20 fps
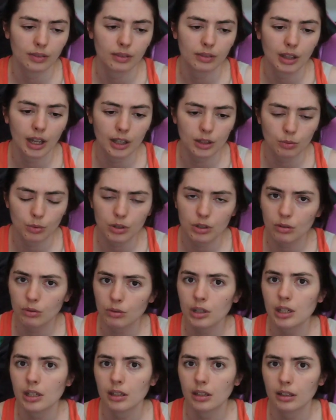that's what you
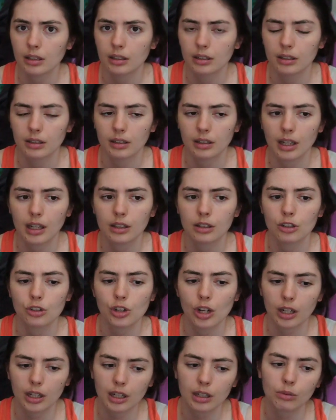need and to
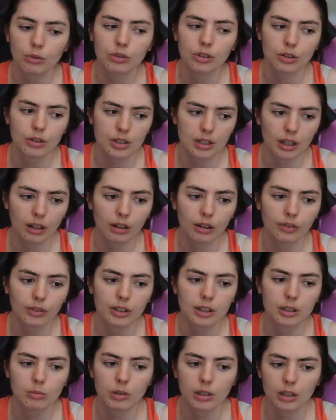check in with yourself and
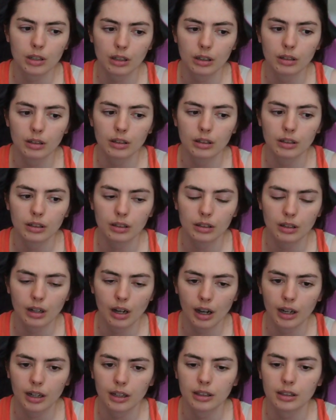to be
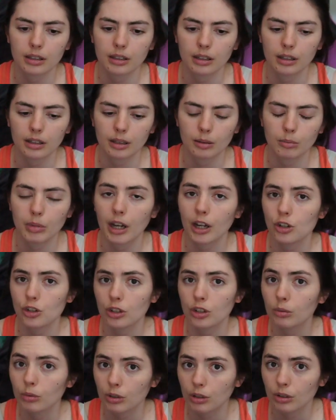kind and
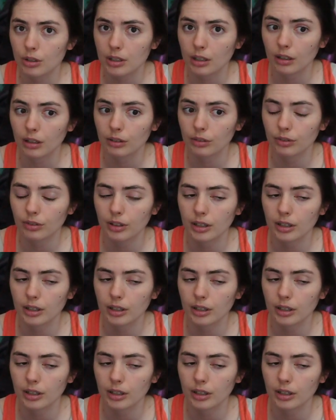compassionate with yourself